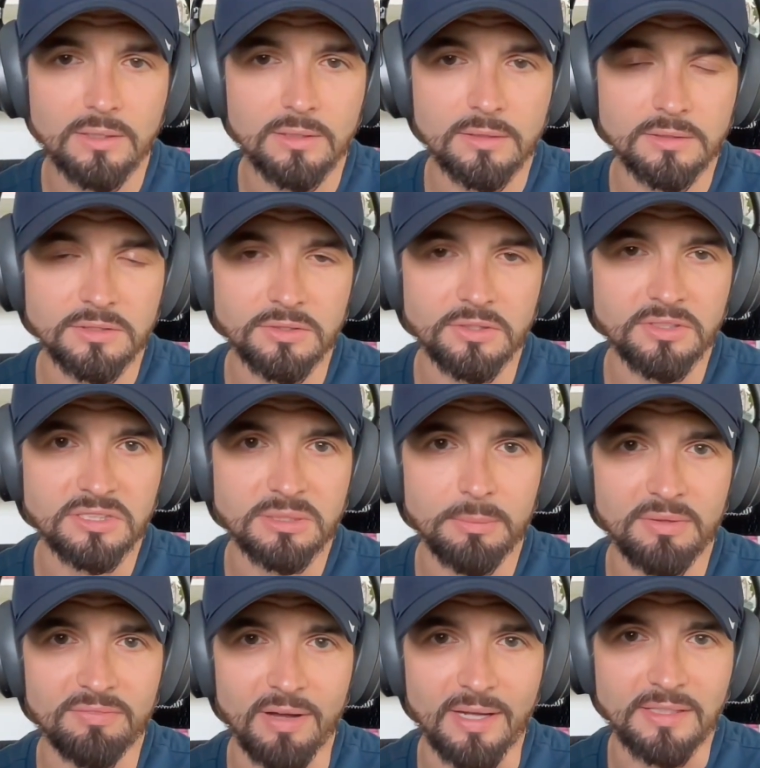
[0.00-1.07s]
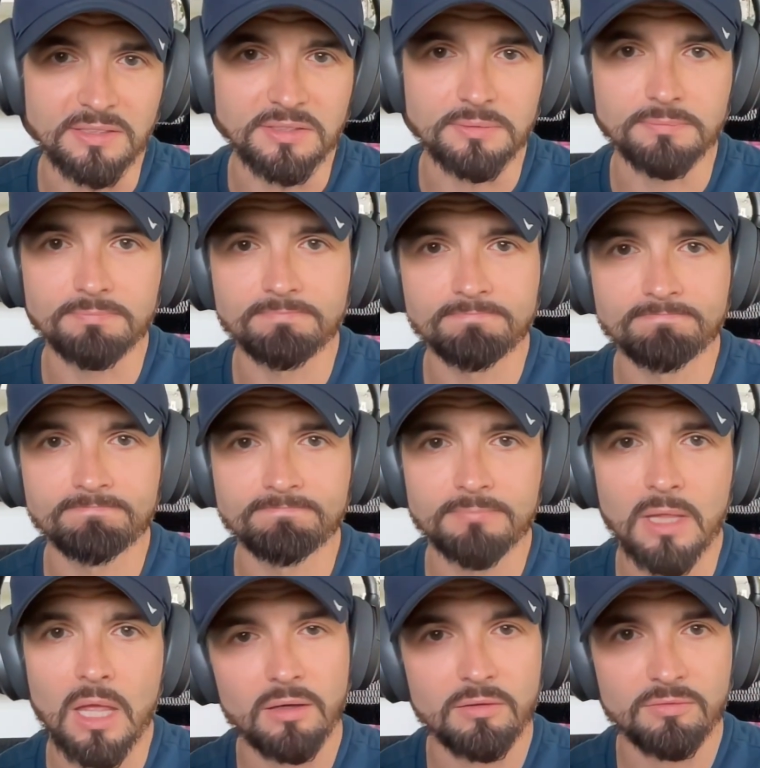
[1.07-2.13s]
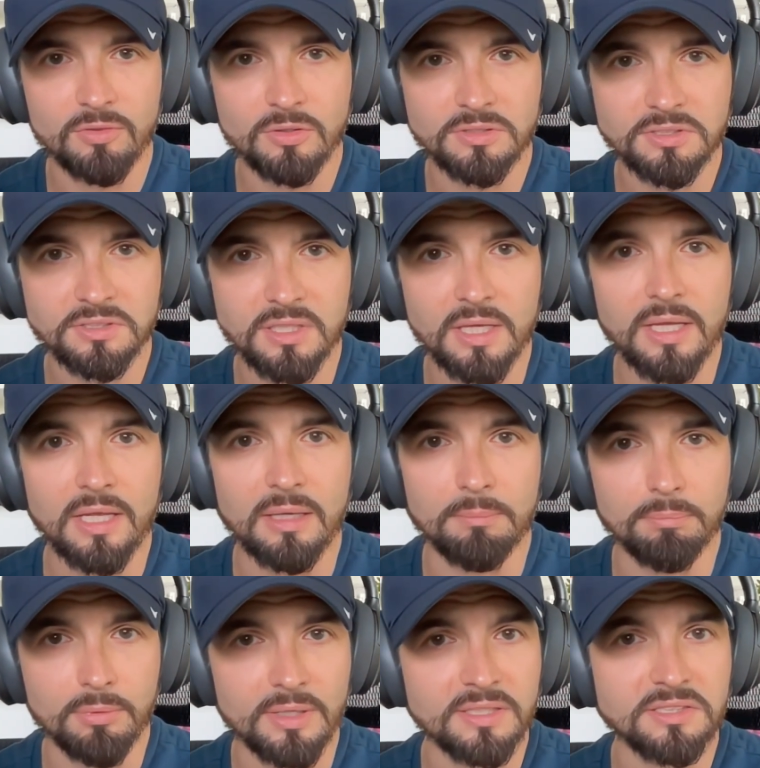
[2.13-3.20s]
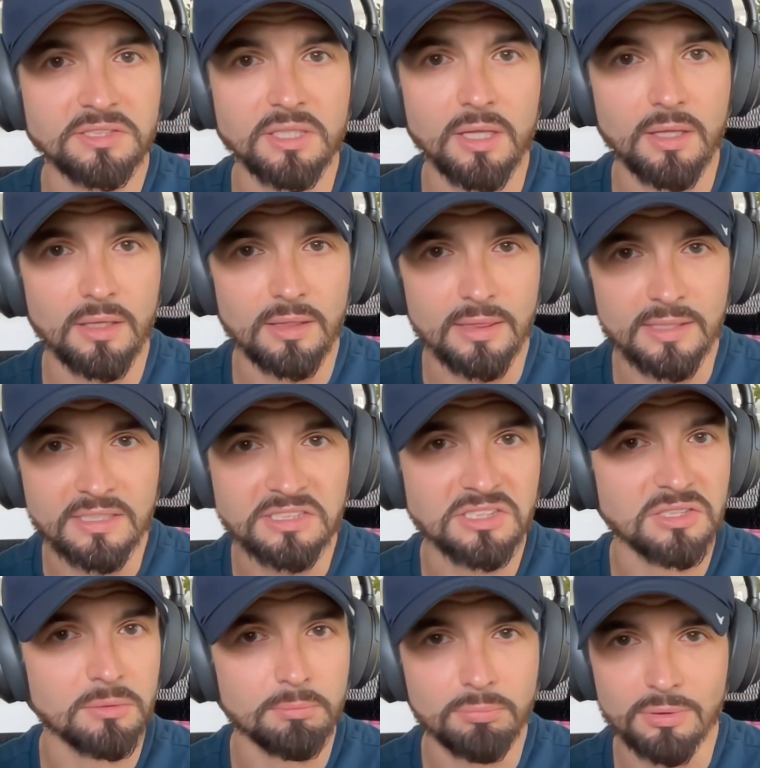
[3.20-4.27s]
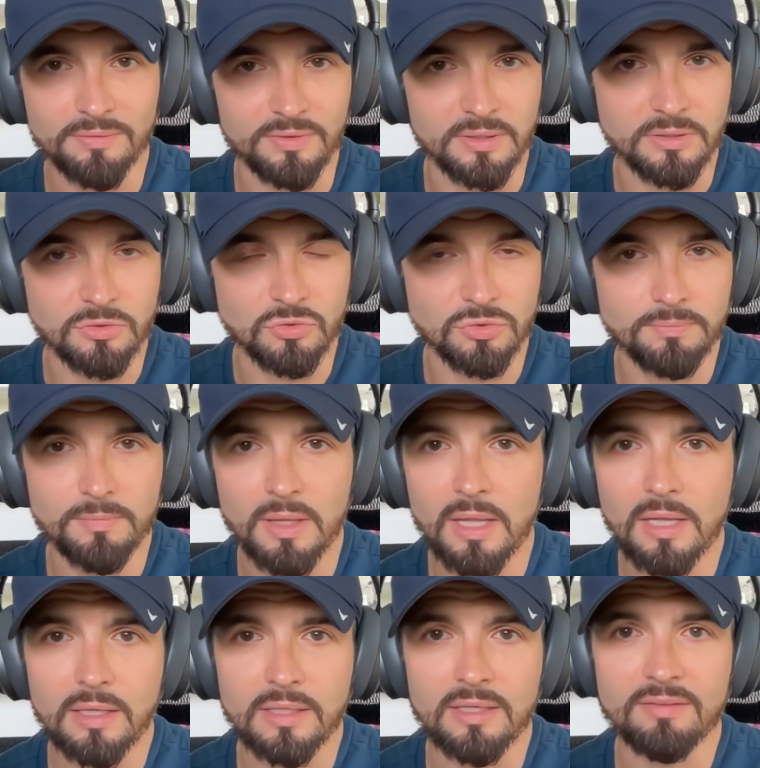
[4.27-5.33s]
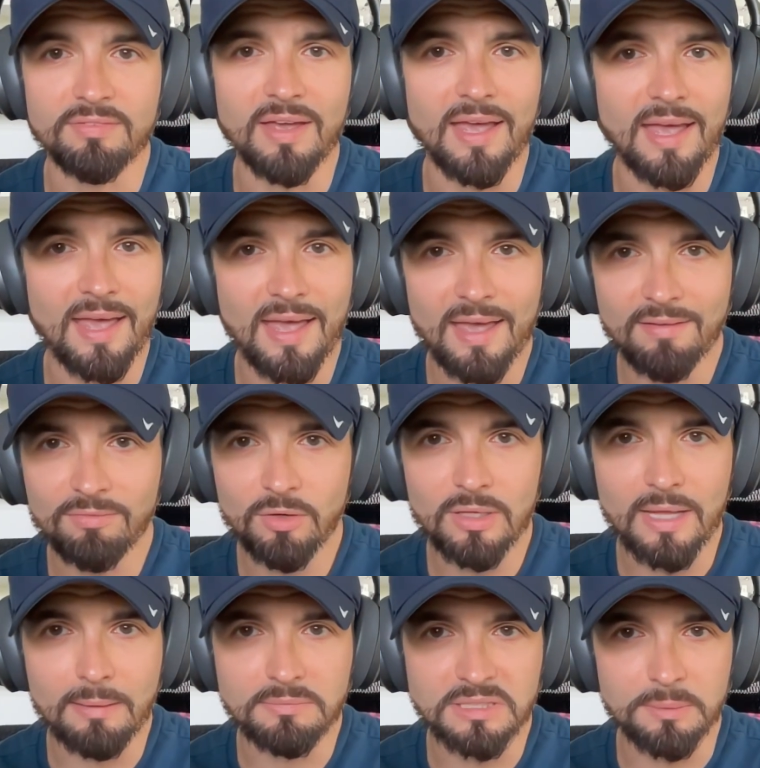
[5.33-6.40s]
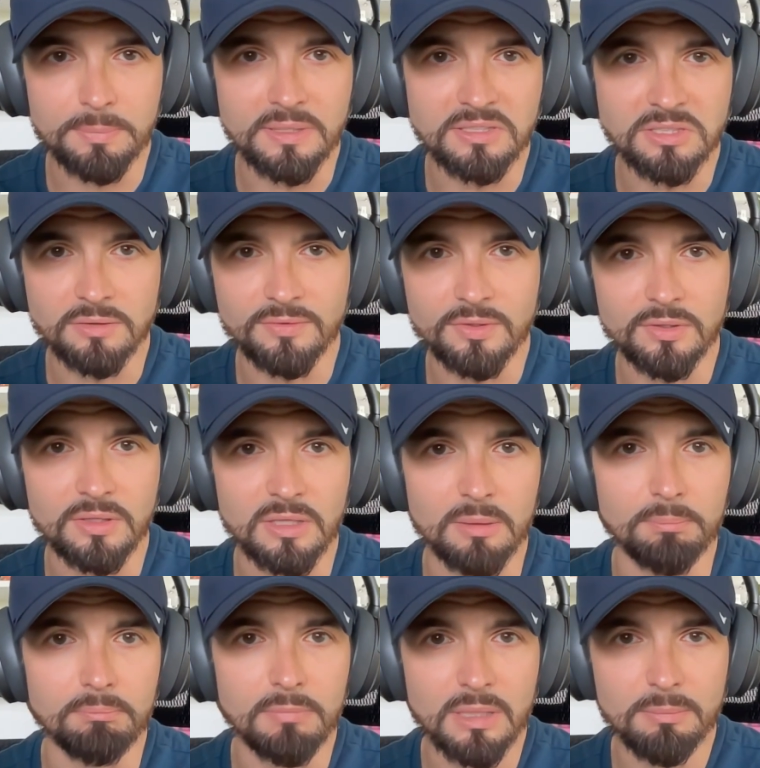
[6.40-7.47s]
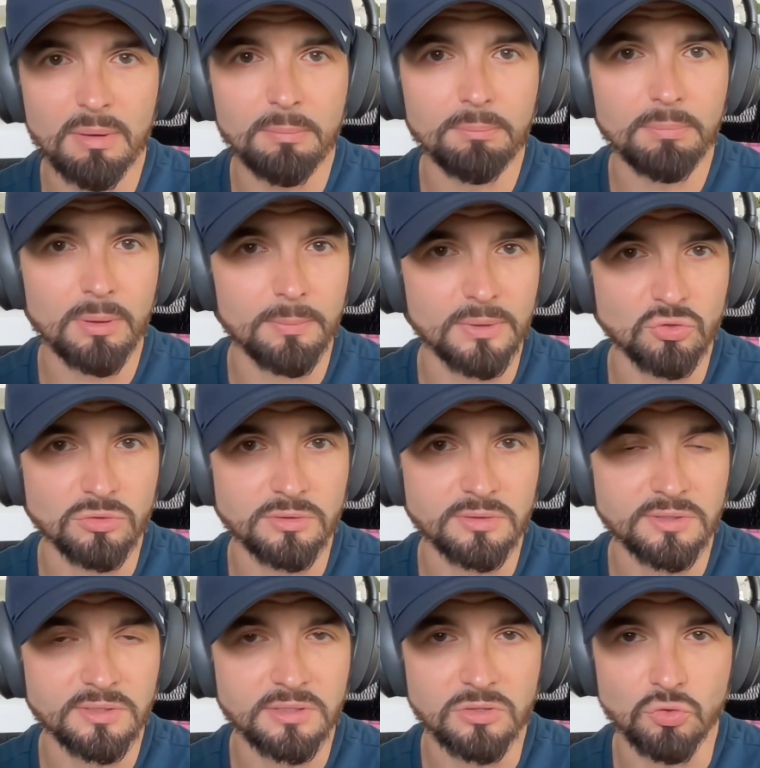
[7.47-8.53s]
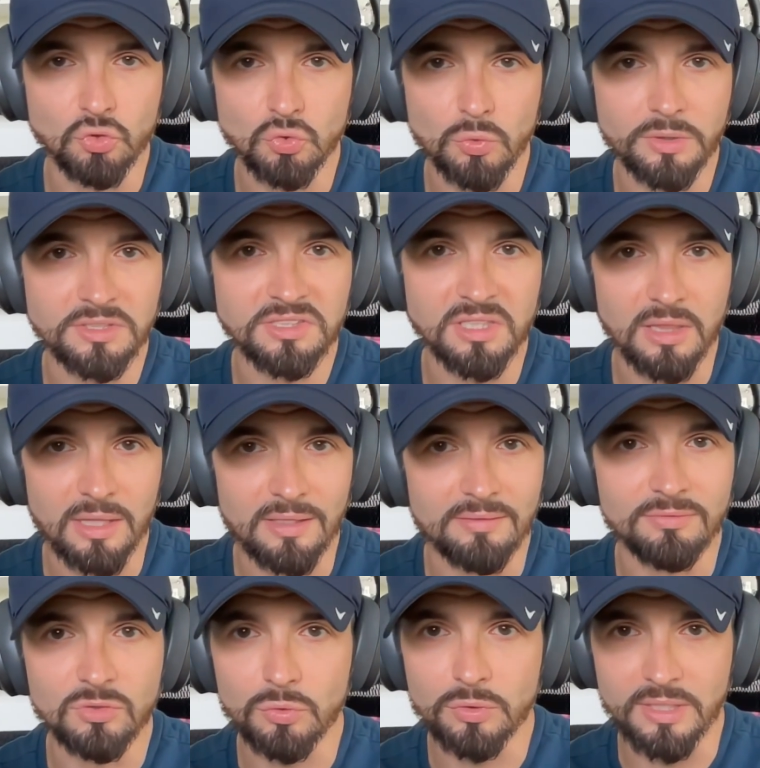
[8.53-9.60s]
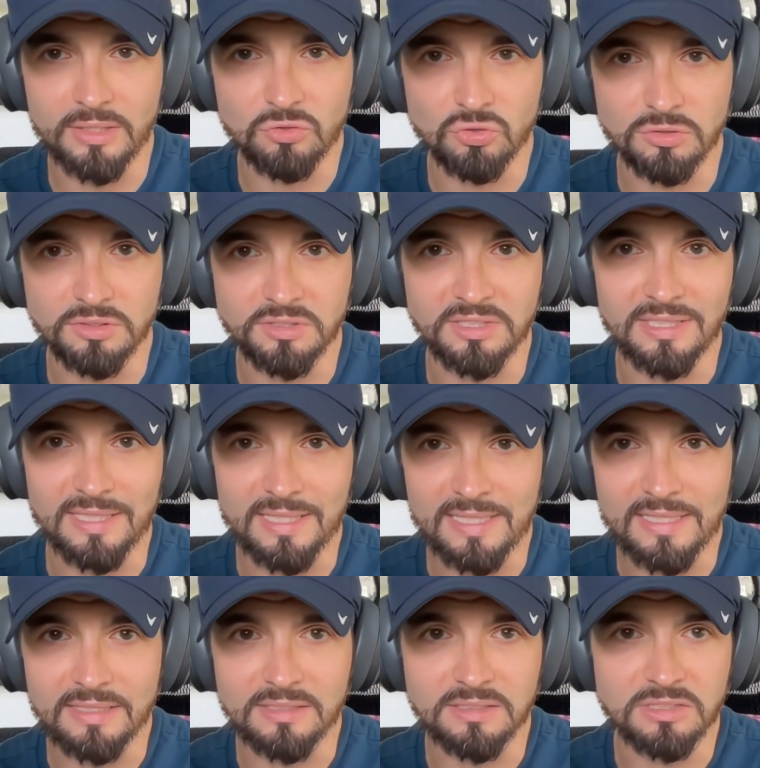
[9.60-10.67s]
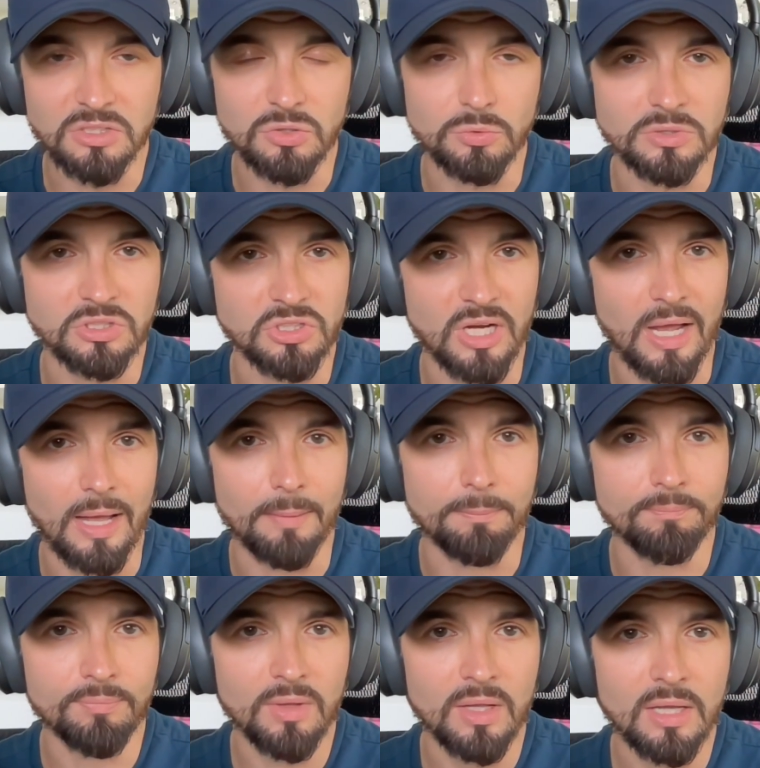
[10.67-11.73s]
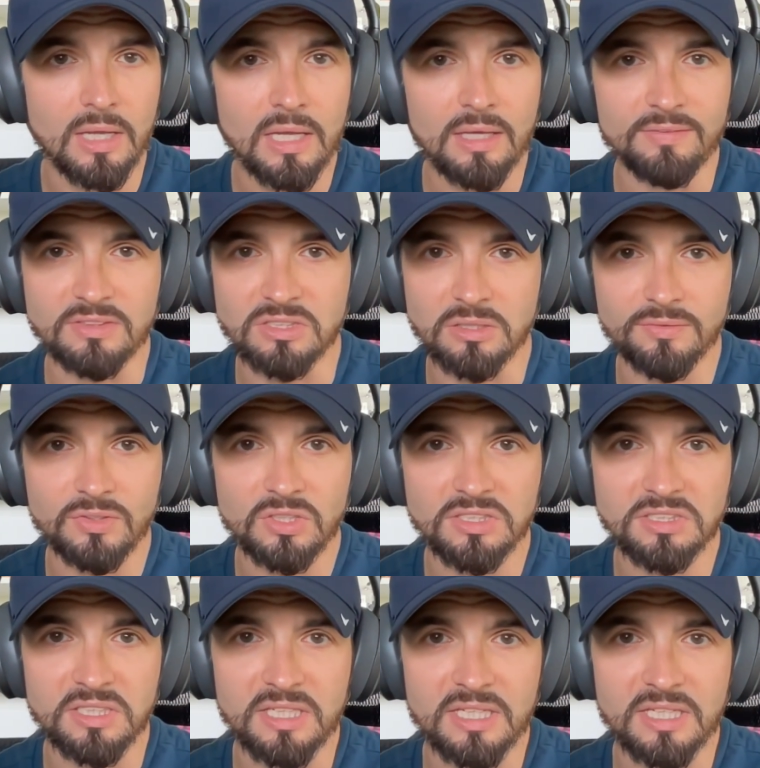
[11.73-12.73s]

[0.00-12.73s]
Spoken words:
So here's some advice. First, embrace least privilege. Give every MCP server the minimum permissions and shortest-lived credentials it needs to do its job. If the server doesn't need